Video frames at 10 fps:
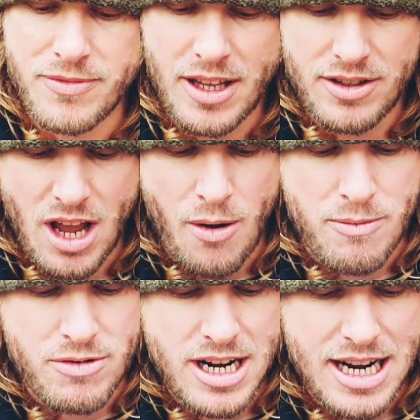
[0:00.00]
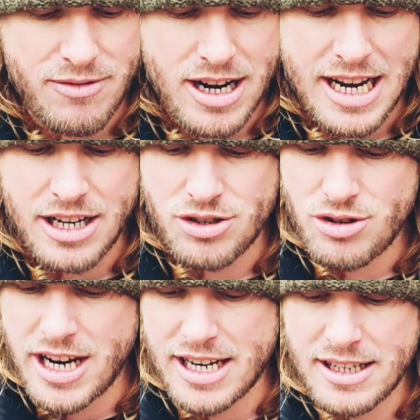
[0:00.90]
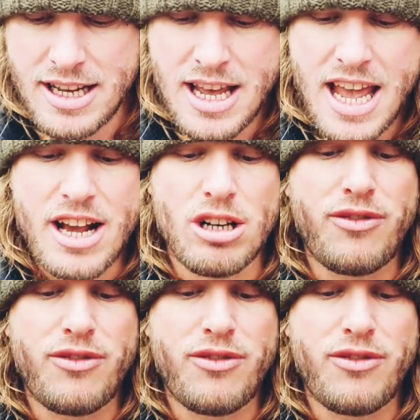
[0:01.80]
So I'm really intrigued. It costs